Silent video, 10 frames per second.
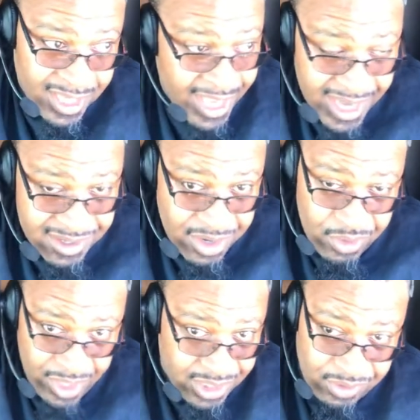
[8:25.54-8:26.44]
Ain't no
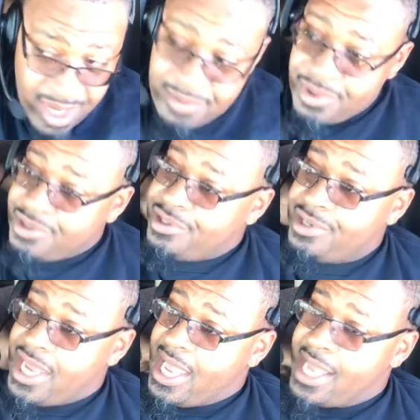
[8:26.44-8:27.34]
question what I'm going to do.
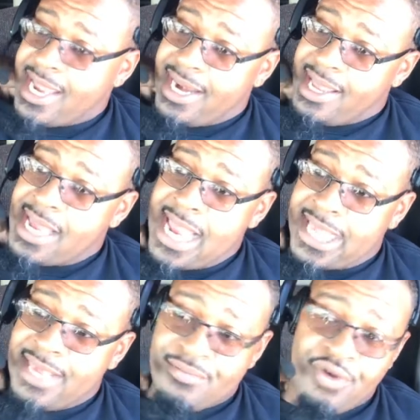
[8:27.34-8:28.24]
Hey, I got to
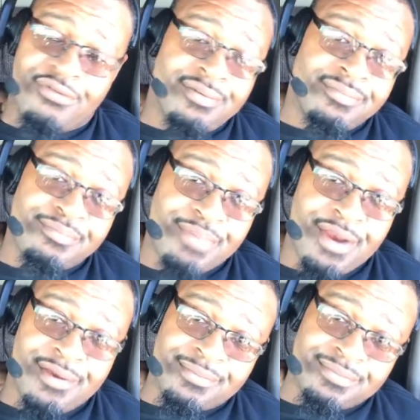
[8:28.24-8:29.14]
keep moving.
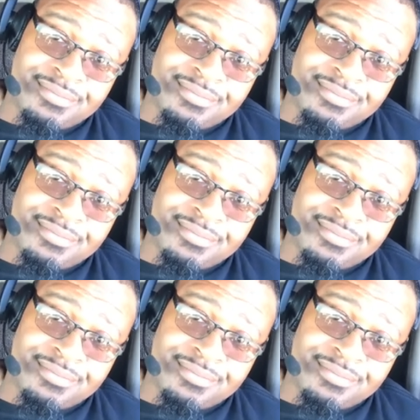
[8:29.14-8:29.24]
Period.